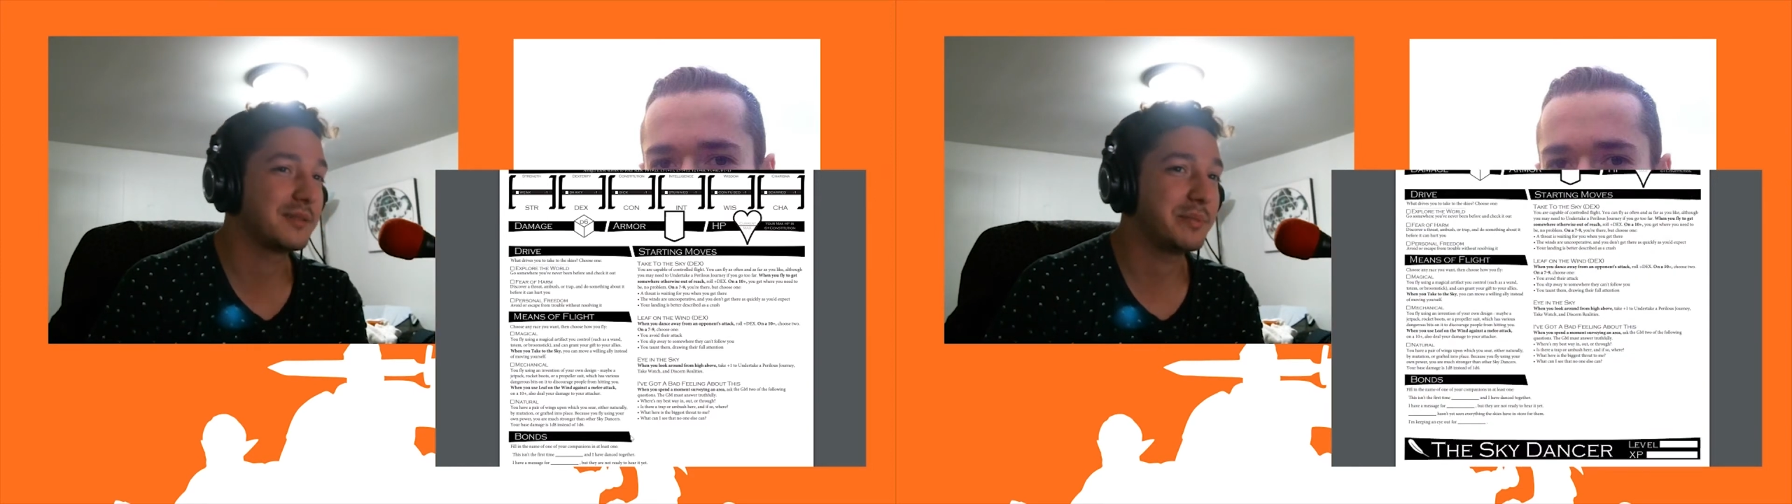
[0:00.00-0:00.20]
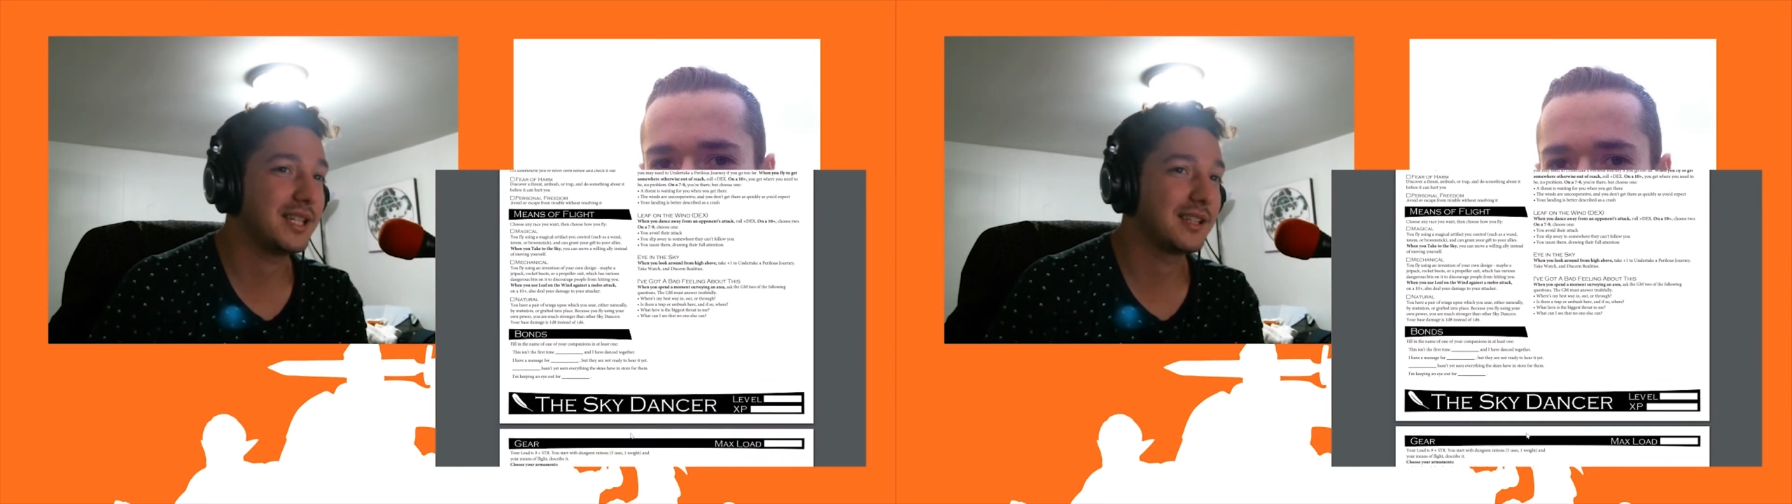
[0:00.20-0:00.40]

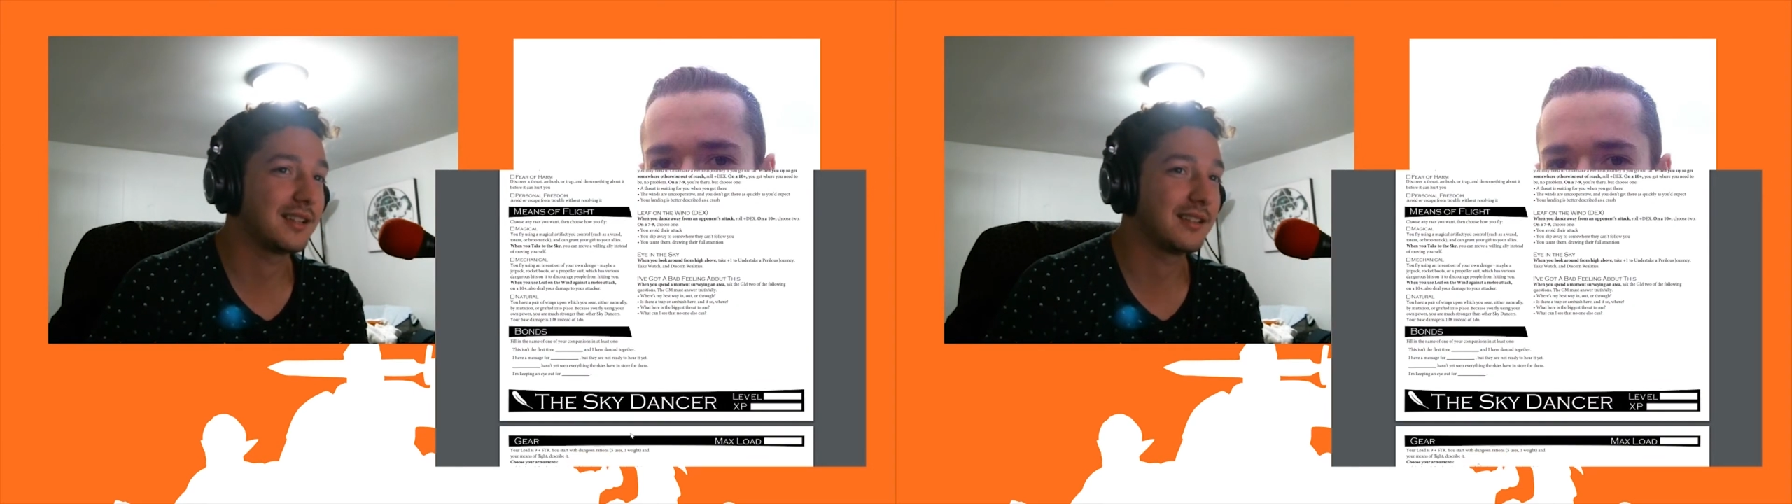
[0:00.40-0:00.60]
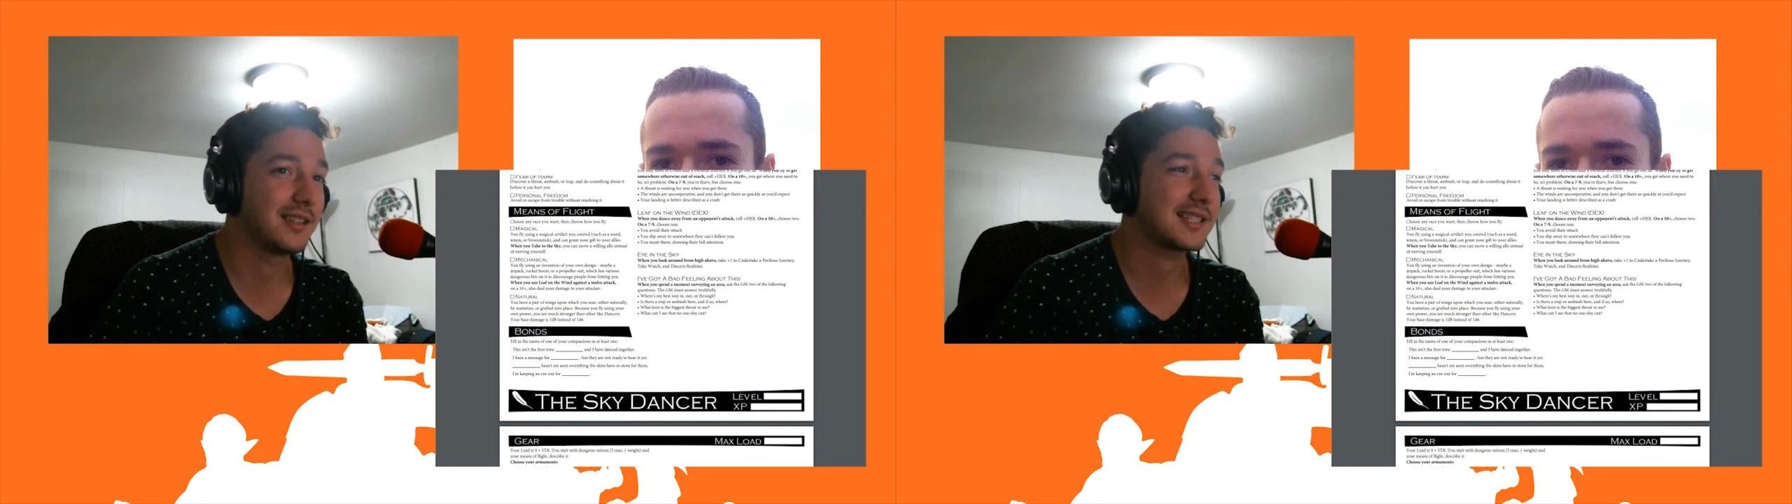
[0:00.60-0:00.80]
being
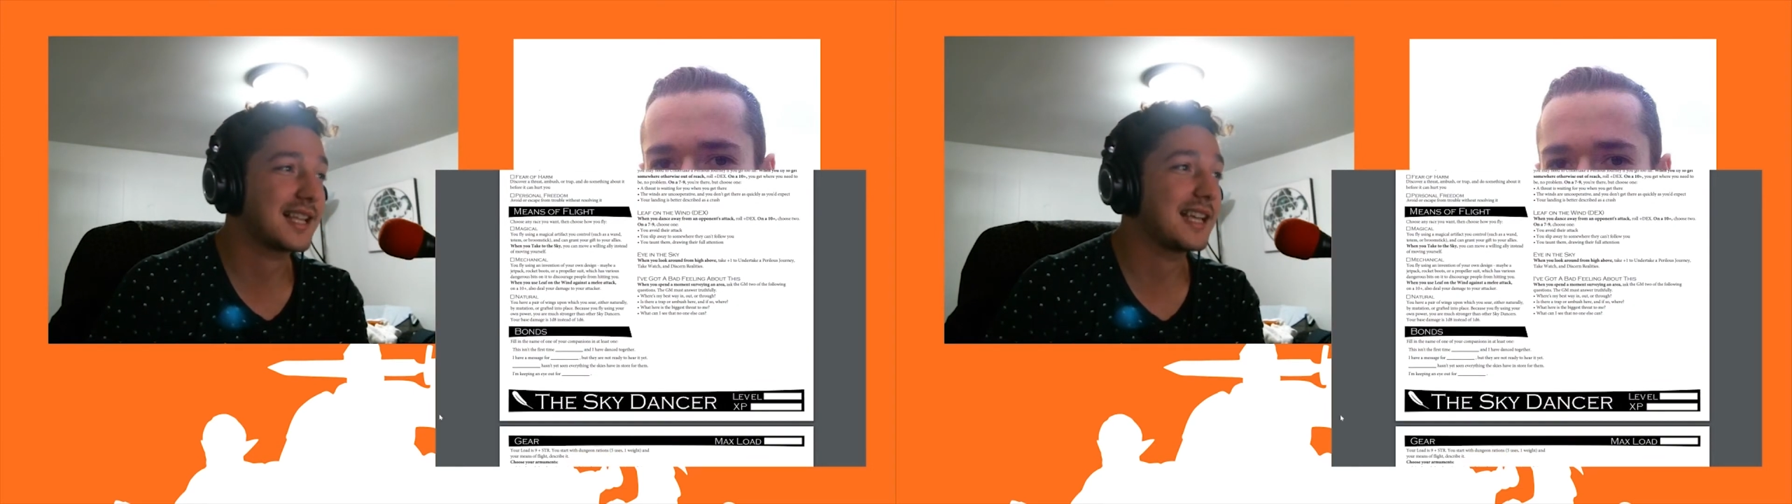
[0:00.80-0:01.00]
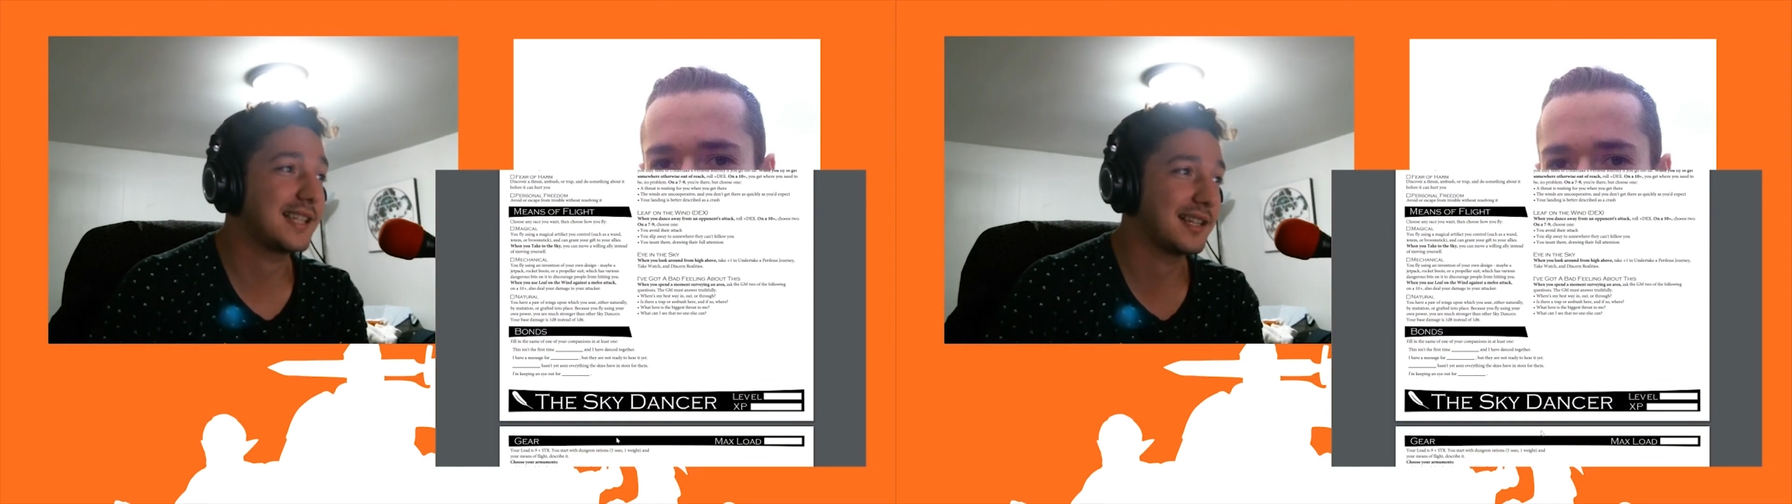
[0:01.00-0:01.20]
the Sky
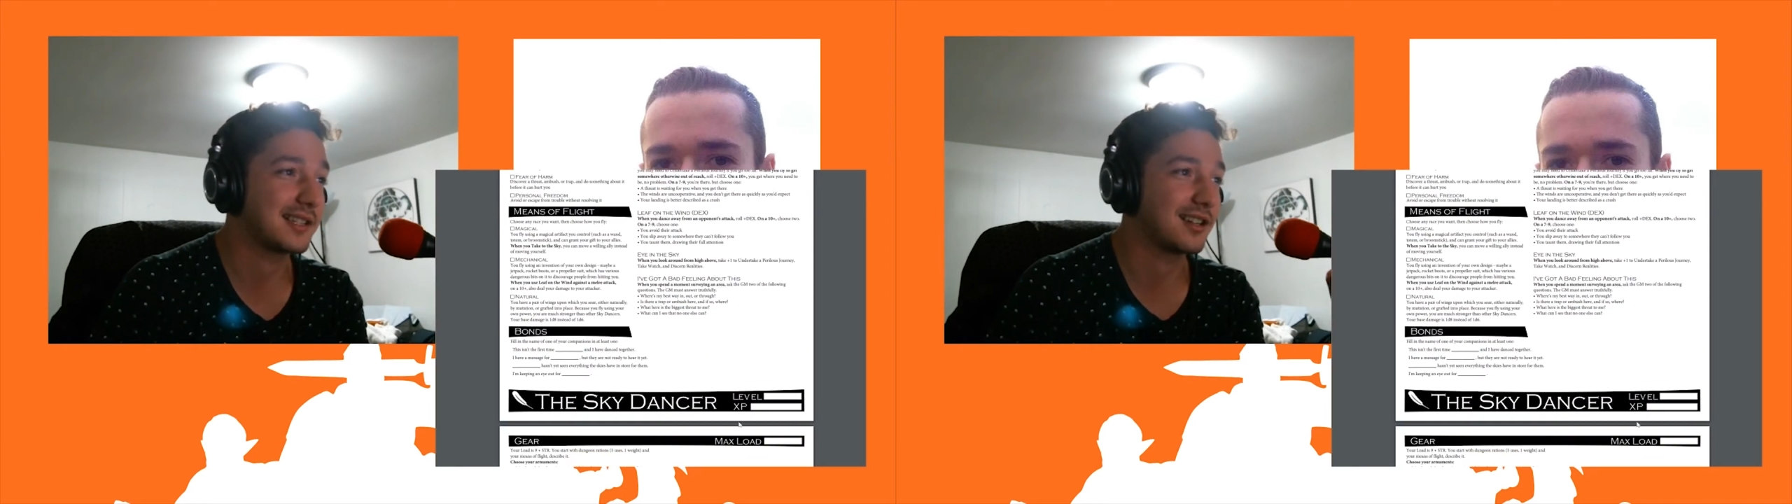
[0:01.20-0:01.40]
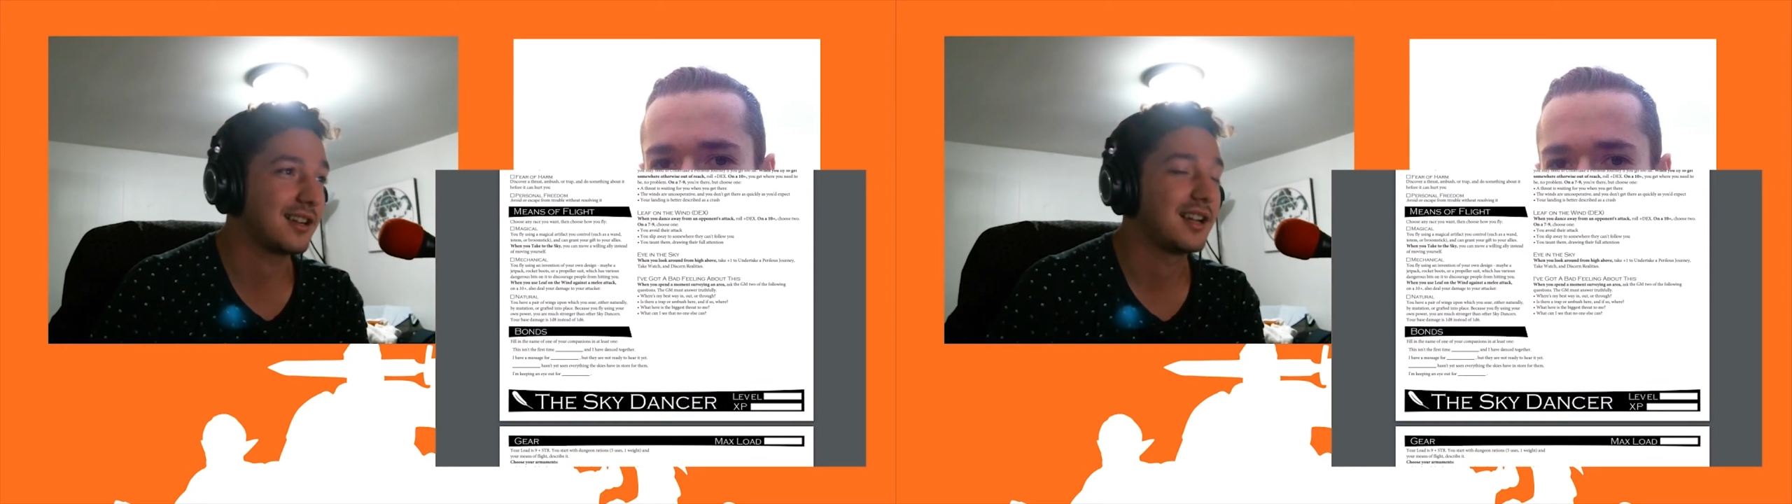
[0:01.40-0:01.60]

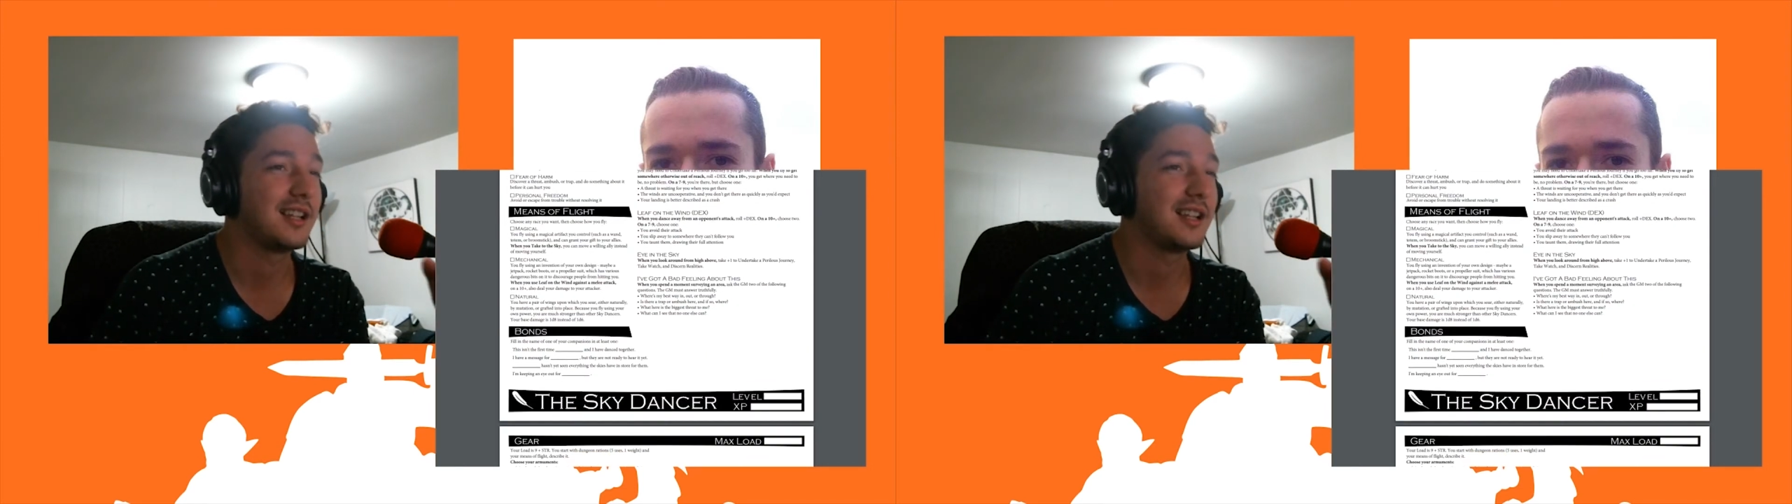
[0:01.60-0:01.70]
Dancer,